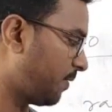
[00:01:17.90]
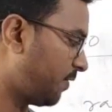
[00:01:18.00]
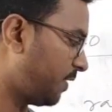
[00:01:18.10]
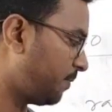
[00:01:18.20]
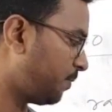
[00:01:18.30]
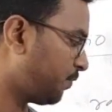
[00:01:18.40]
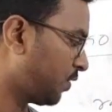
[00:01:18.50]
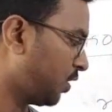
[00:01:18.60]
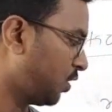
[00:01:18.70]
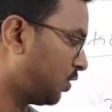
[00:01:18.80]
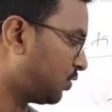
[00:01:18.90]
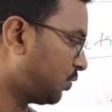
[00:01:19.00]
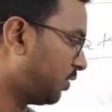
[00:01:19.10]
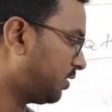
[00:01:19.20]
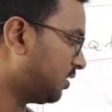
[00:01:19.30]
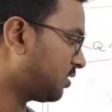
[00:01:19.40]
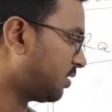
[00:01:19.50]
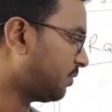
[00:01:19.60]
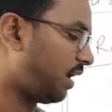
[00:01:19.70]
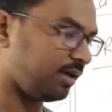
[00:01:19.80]
Fine. So we'll see
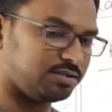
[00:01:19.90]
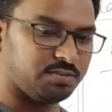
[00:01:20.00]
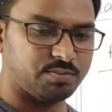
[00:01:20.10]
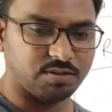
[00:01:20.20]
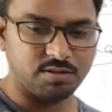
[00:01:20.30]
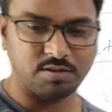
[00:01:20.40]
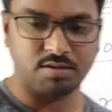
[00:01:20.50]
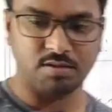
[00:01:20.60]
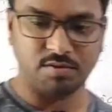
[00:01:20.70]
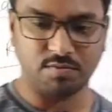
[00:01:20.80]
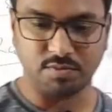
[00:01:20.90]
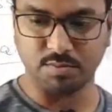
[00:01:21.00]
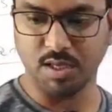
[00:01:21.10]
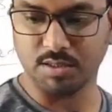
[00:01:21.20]
some example from the